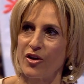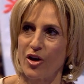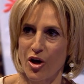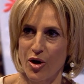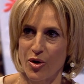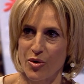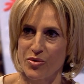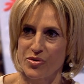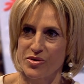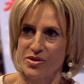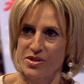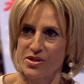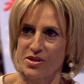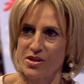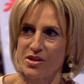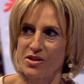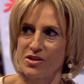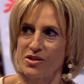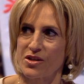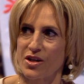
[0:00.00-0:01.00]
goes,
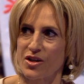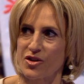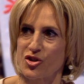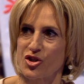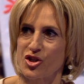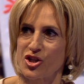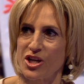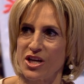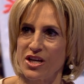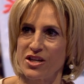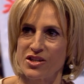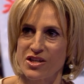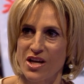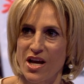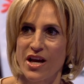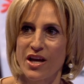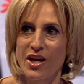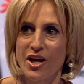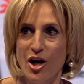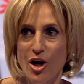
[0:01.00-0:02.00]
does she
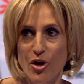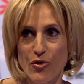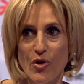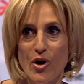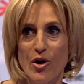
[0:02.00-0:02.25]
take her